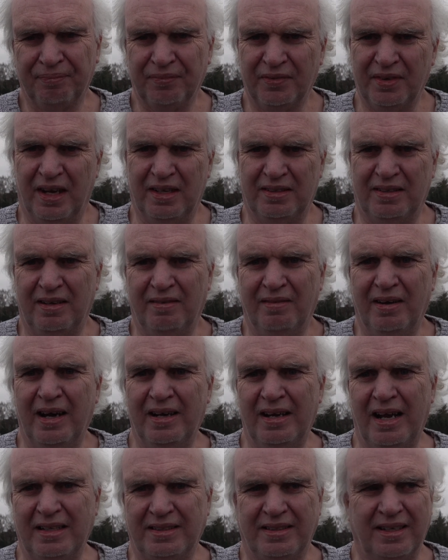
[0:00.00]
But I don't know where
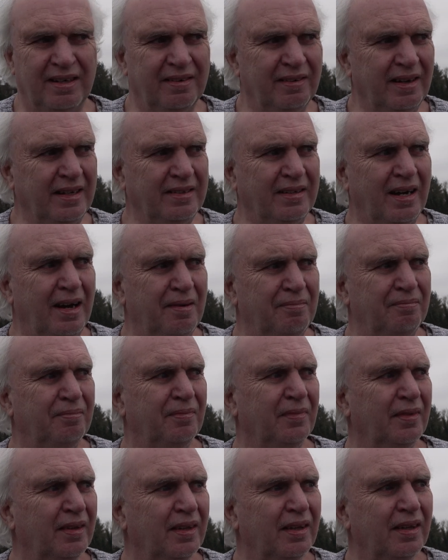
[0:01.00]
that's going to end up,
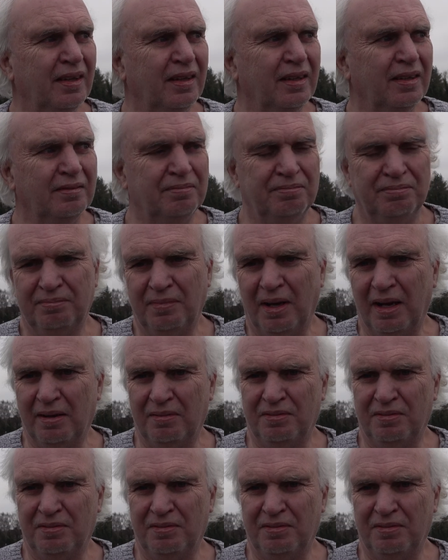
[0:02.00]
and